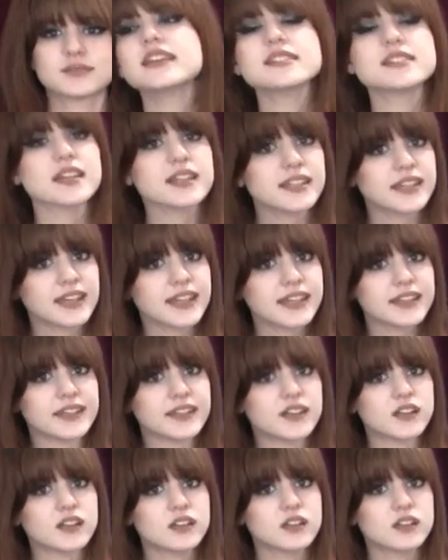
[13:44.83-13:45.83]
Yes, I
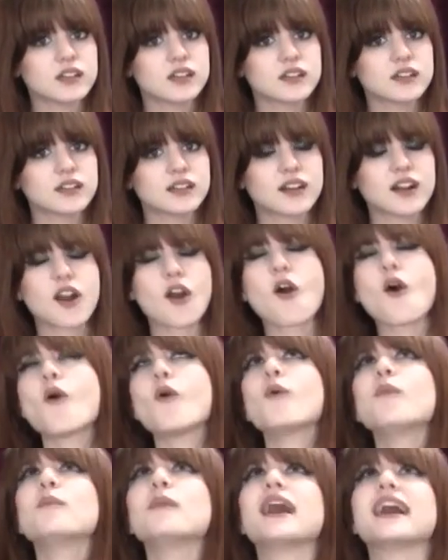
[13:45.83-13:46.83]
did.
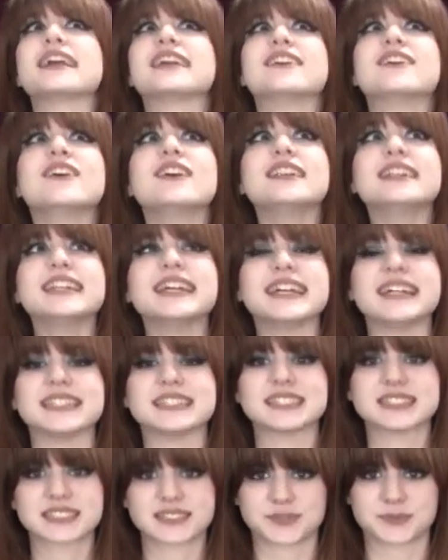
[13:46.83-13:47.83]
Oh my goodness.